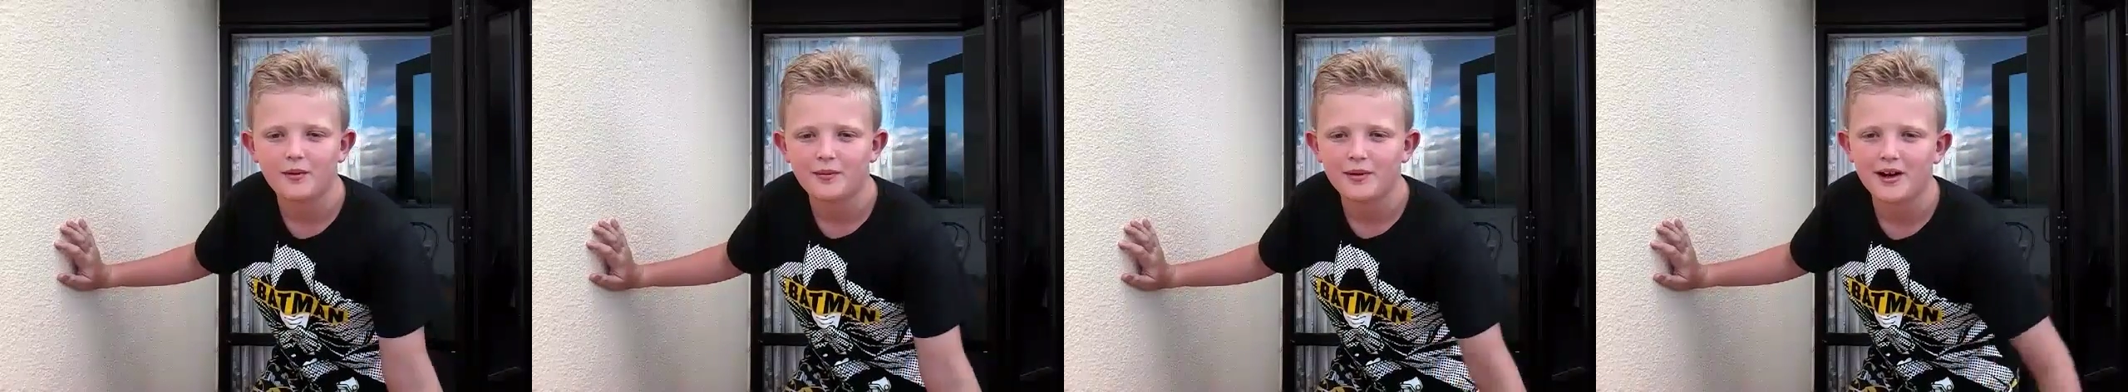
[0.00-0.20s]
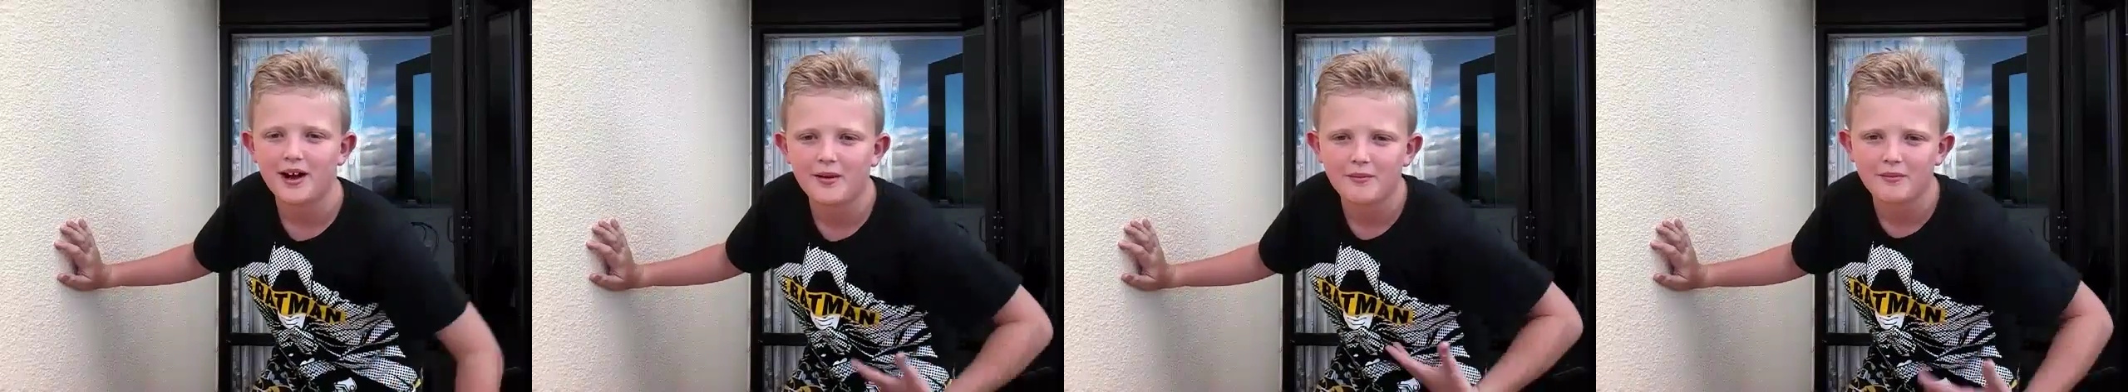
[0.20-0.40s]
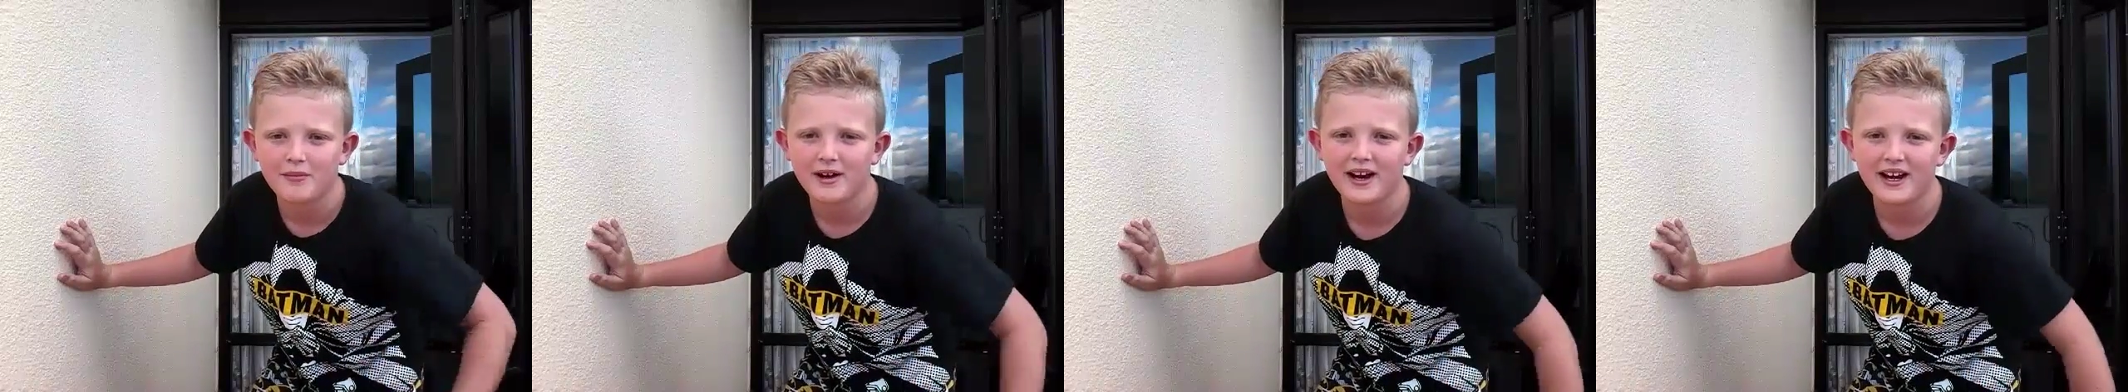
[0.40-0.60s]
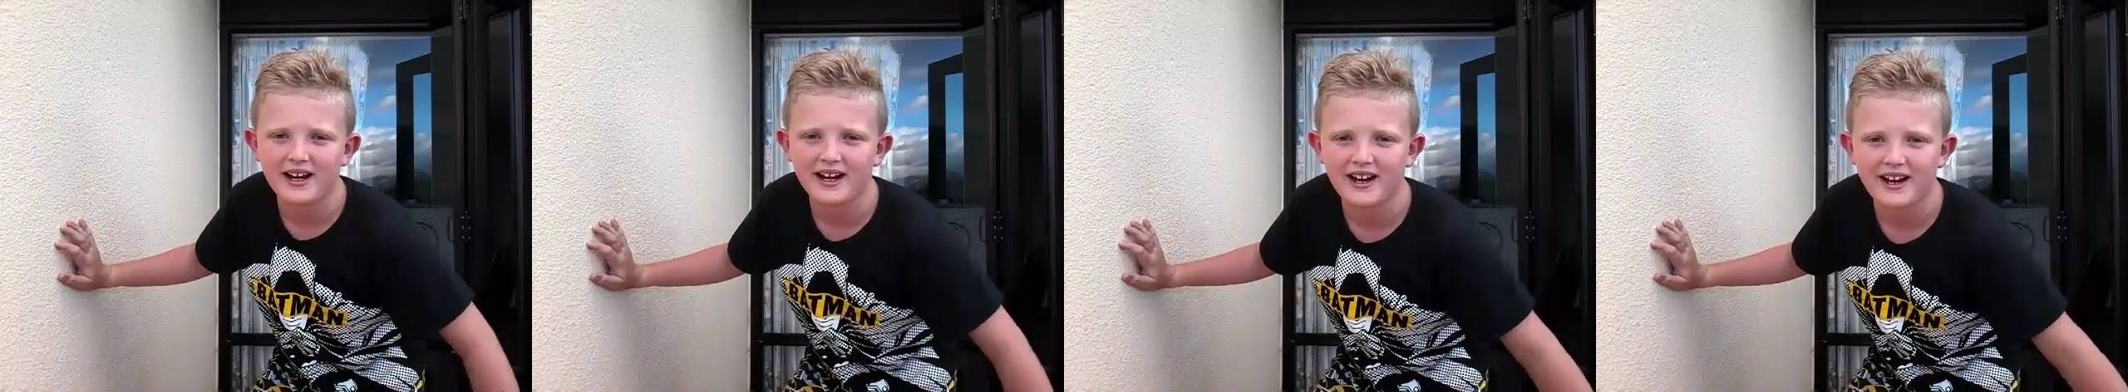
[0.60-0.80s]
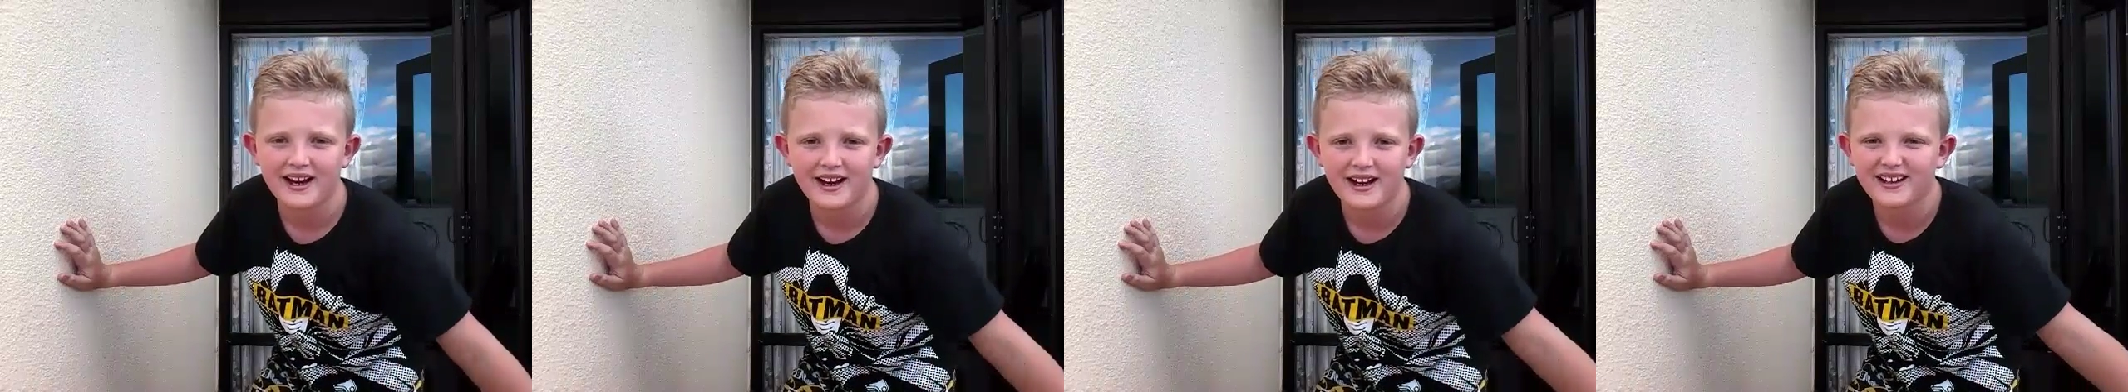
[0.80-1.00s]
about
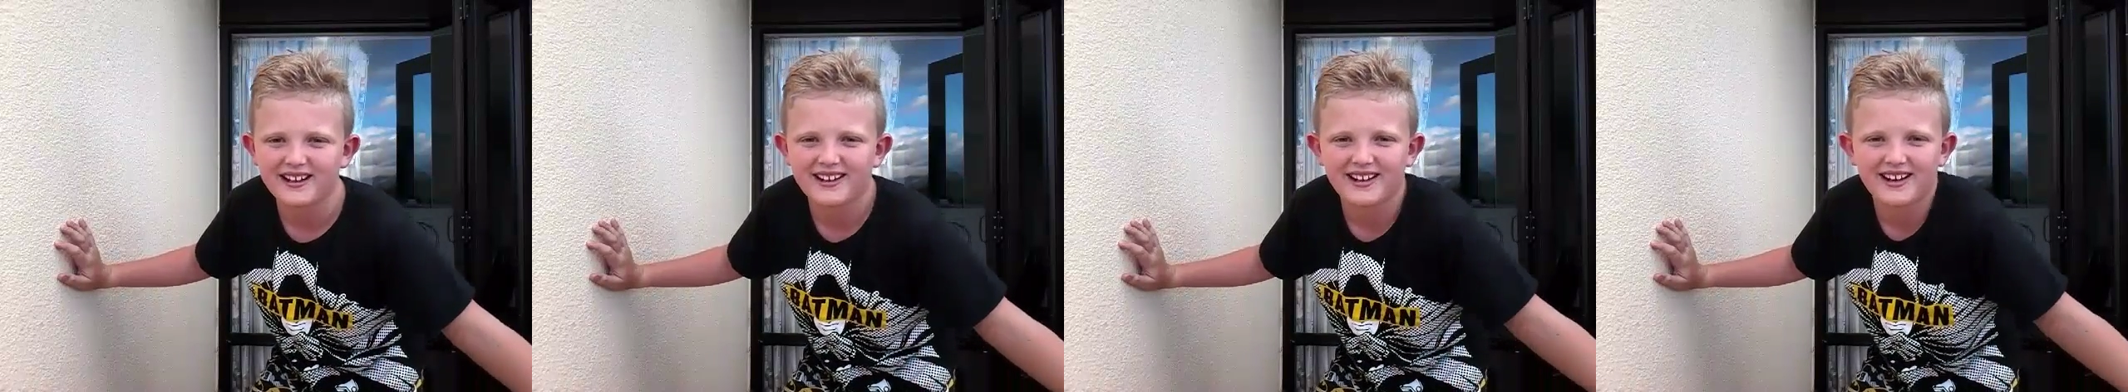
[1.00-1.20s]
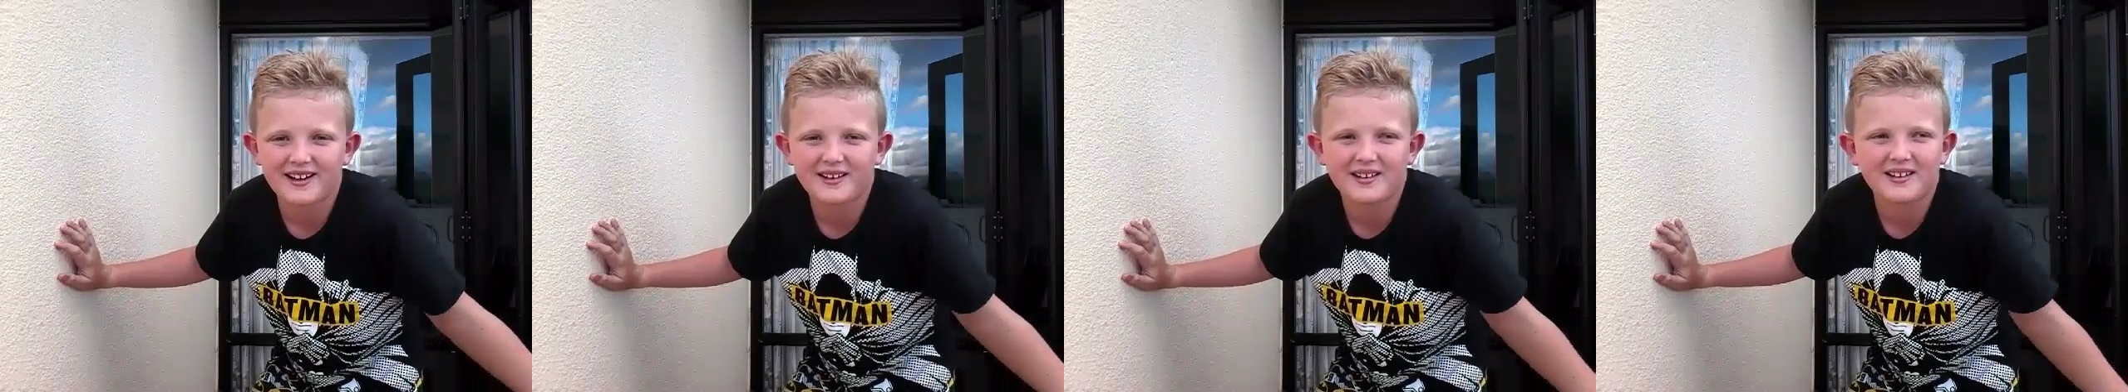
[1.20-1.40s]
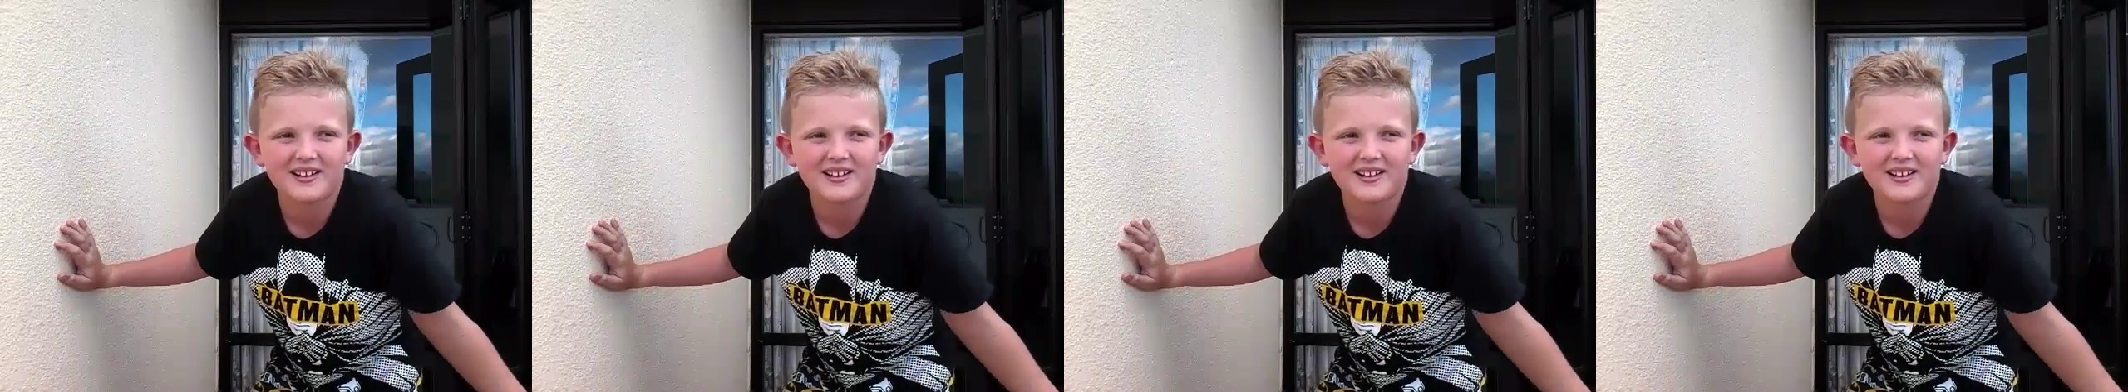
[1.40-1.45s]
me, and